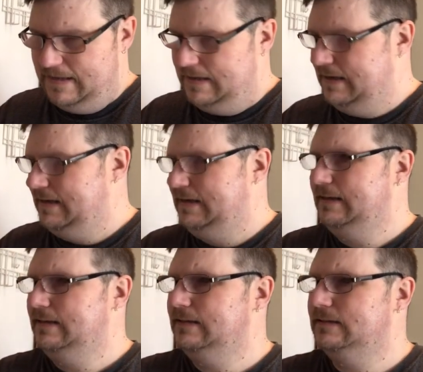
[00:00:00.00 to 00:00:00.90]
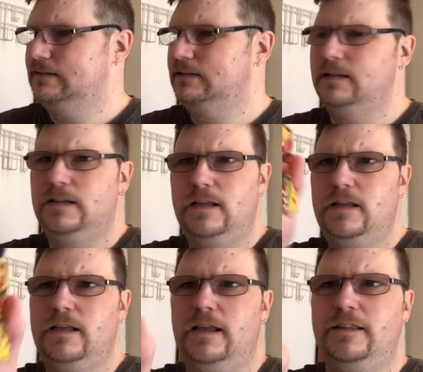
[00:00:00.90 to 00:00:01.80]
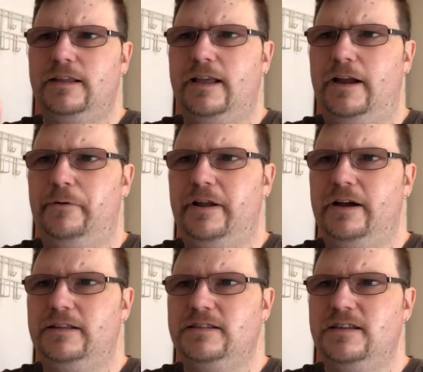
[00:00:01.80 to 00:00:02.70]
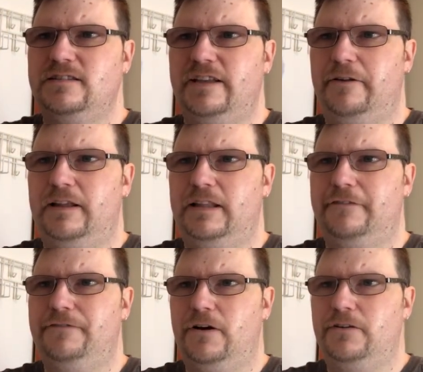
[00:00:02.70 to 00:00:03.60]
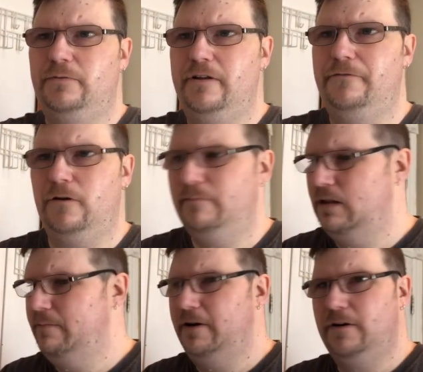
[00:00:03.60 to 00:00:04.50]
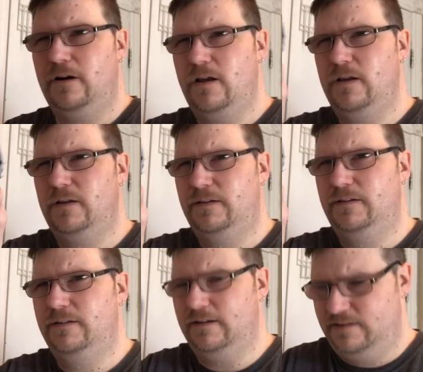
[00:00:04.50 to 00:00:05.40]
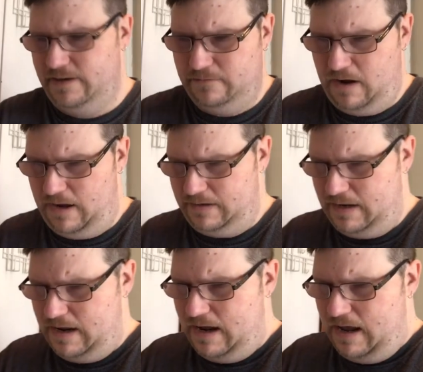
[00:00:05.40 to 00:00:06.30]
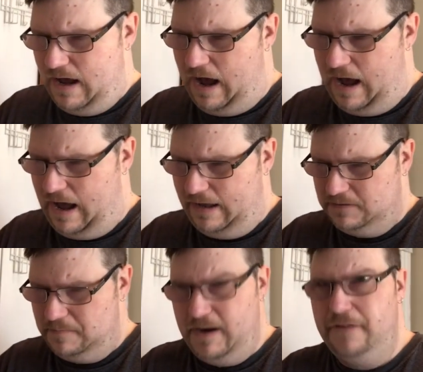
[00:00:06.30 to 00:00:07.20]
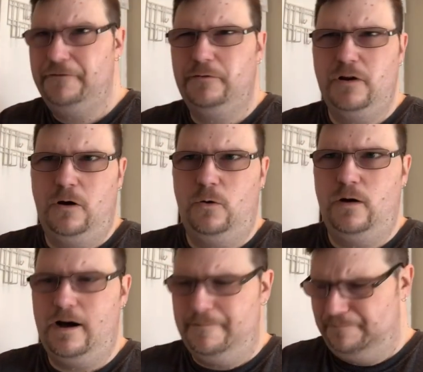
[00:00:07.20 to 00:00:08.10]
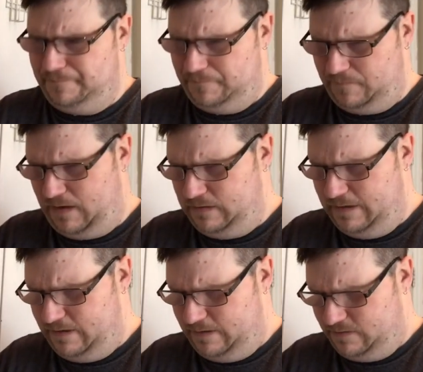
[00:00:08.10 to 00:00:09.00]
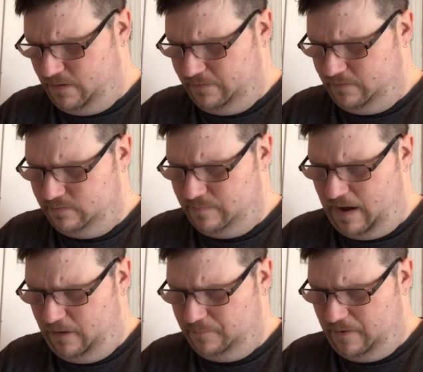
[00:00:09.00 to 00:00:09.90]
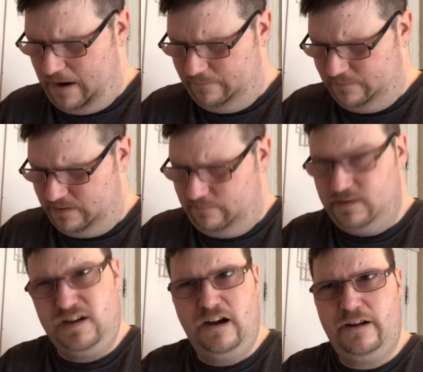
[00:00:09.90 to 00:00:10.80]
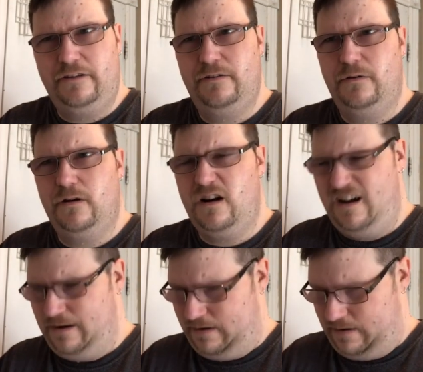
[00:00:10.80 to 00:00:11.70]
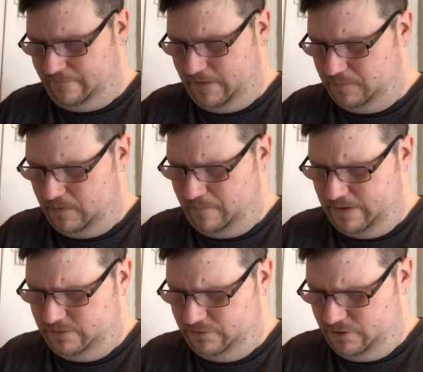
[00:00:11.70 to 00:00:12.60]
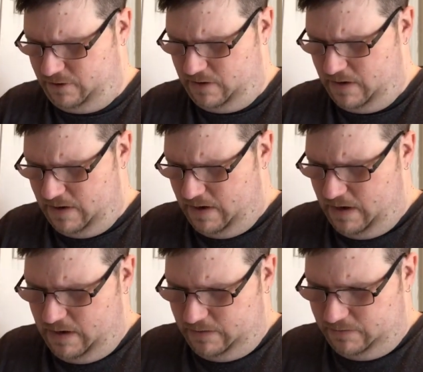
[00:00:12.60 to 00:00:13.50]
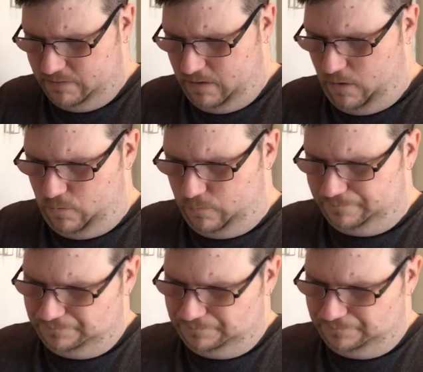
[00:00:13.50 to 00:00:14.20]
uh, in the Coyote Cuts Psychedelic Funk 24 millimeter tuxedo knot. Uh, as many of you know, um, Linda is going through some health problems. I was talking to her on uh, Facebook Messenger, so